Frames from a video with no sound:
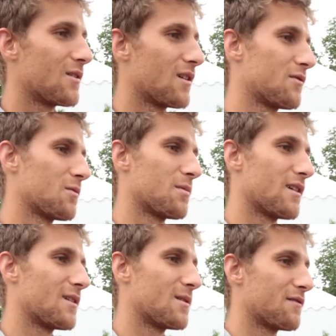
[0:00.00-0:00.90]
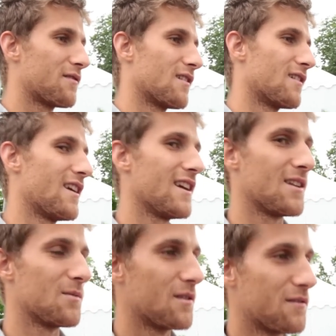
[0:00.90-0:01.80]
you have to play with uh,
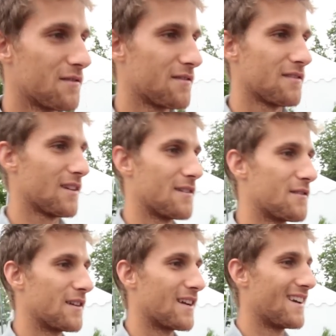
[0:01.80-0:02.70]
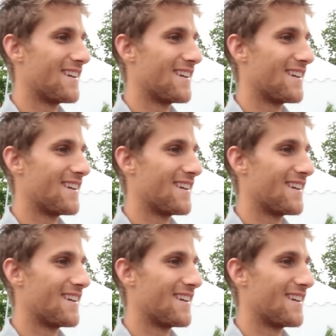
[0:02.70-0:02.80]
rain, with everything.